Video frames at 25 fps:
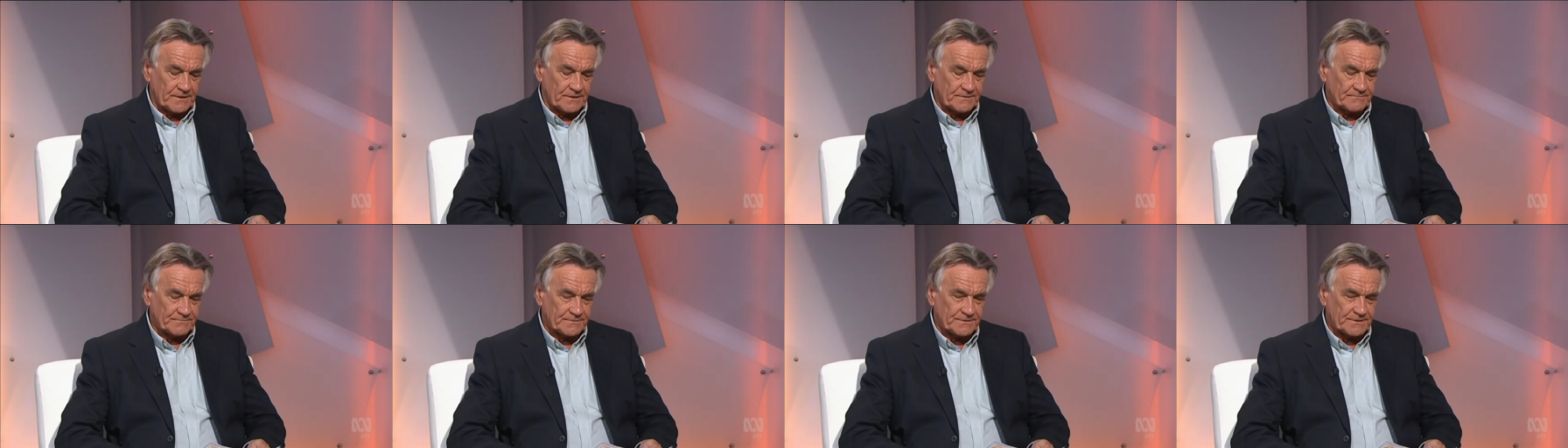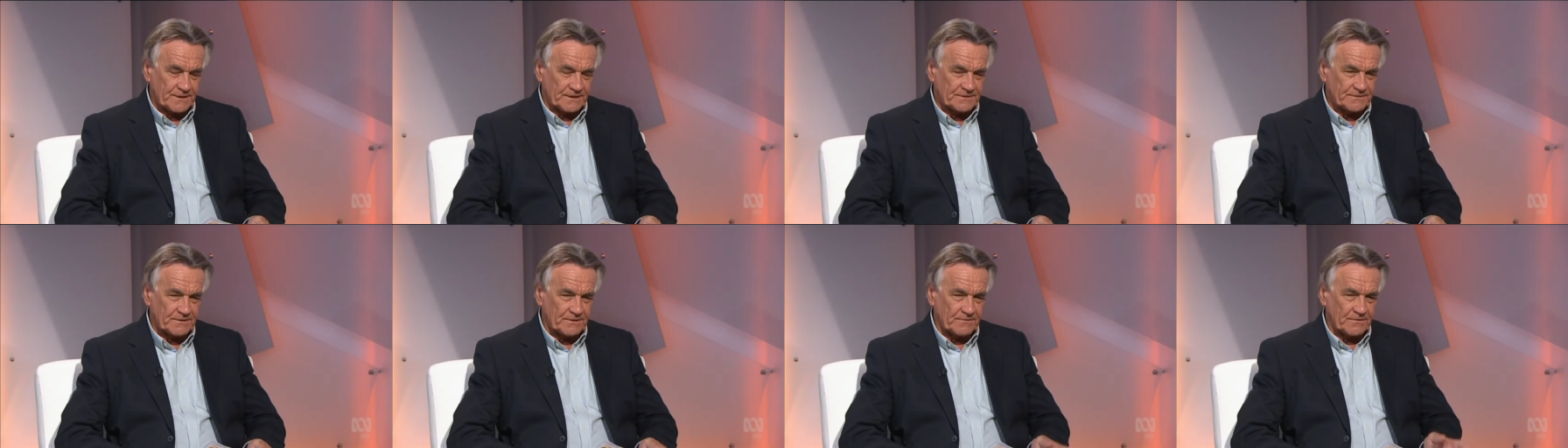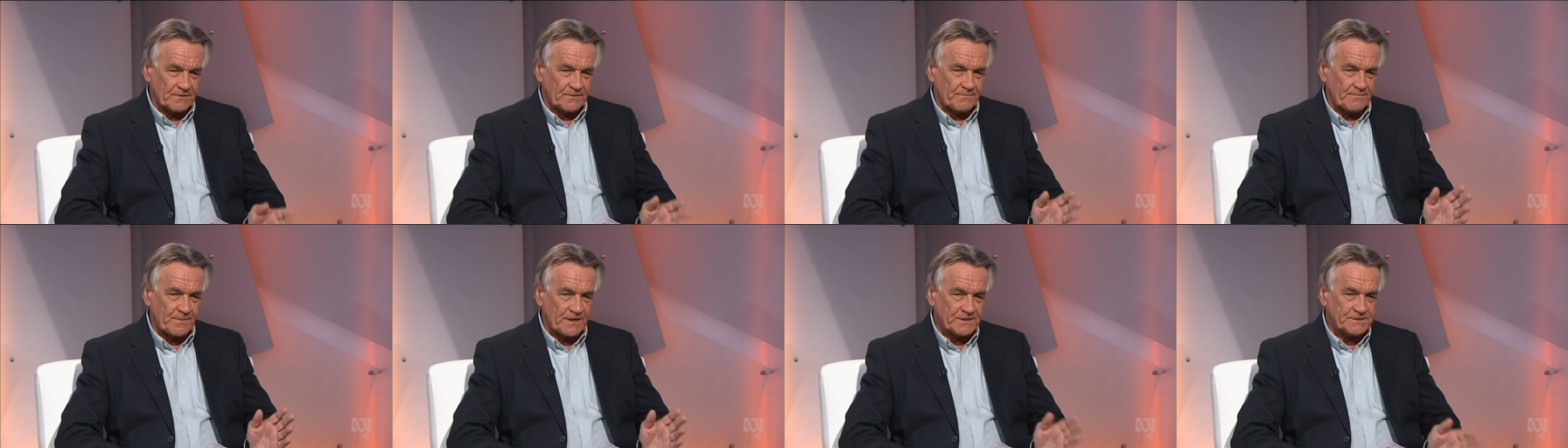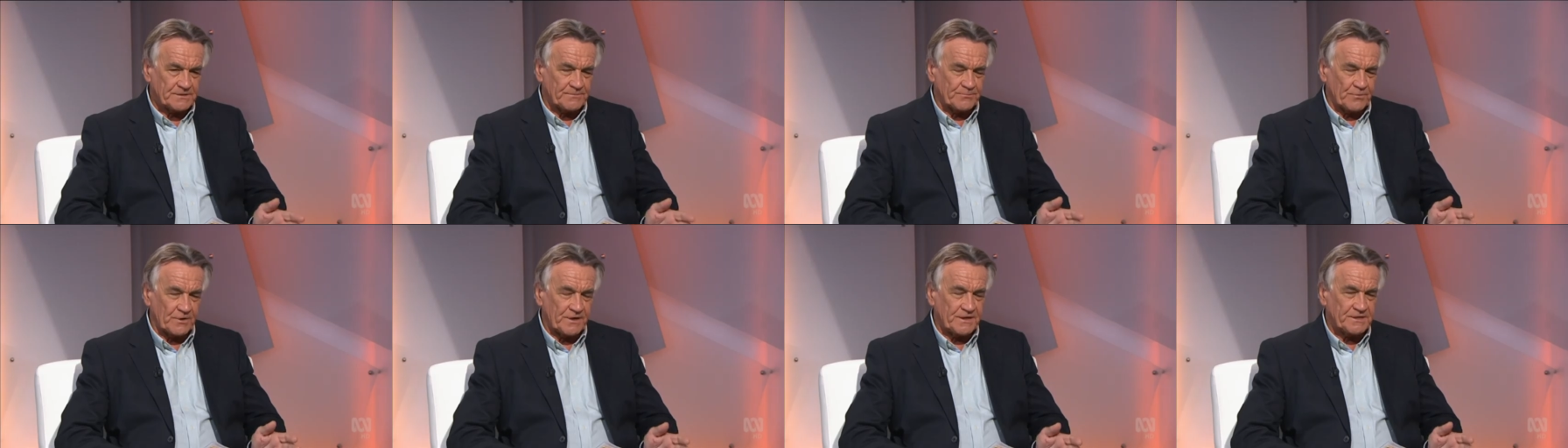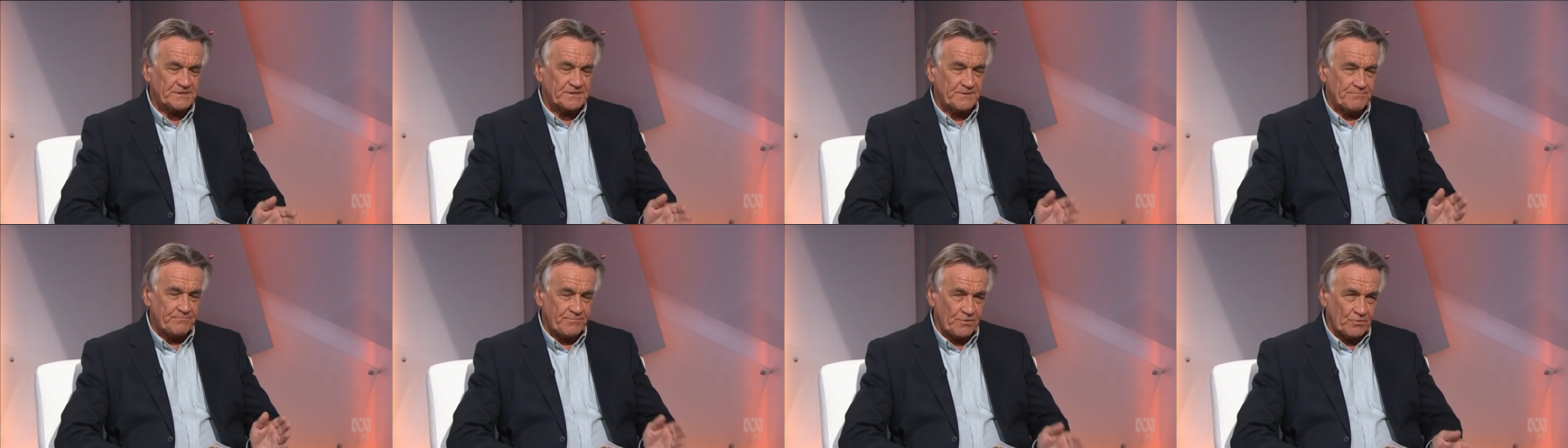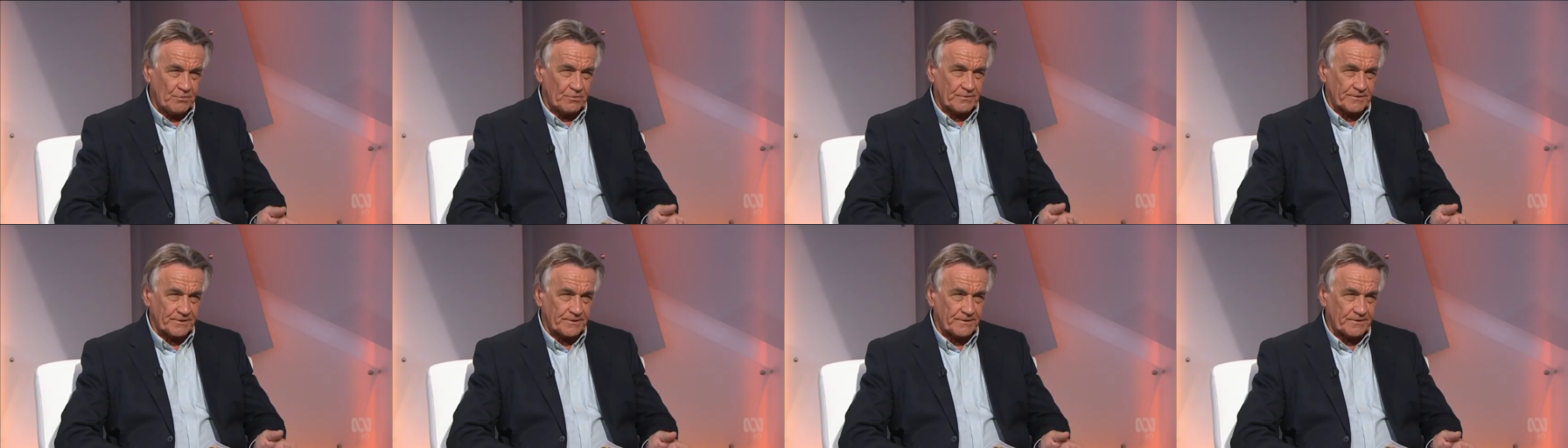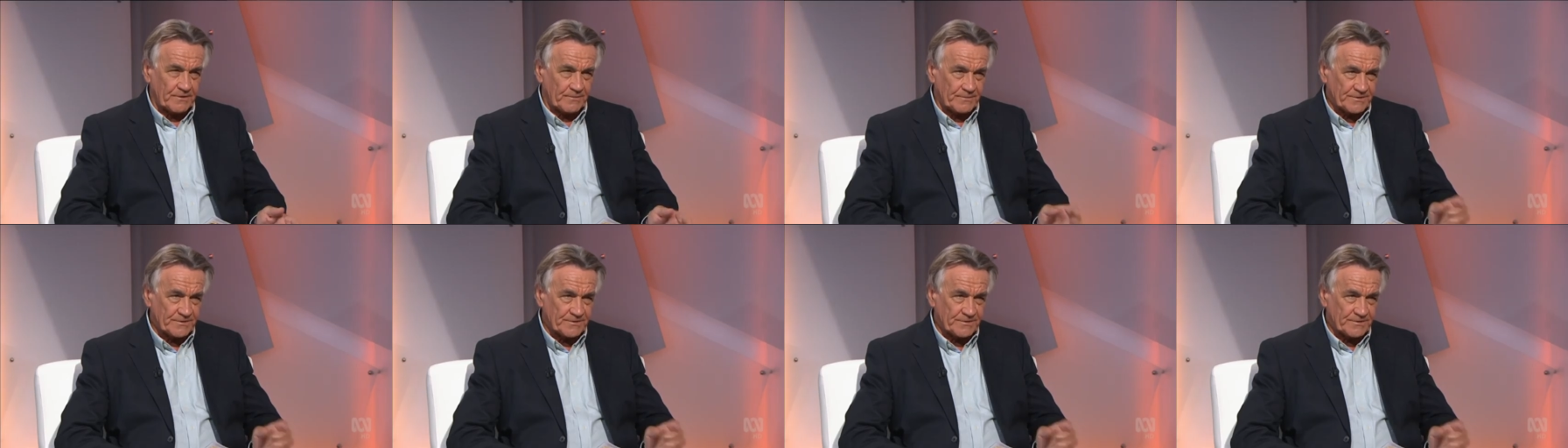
um, says, look, makes it more, it's important.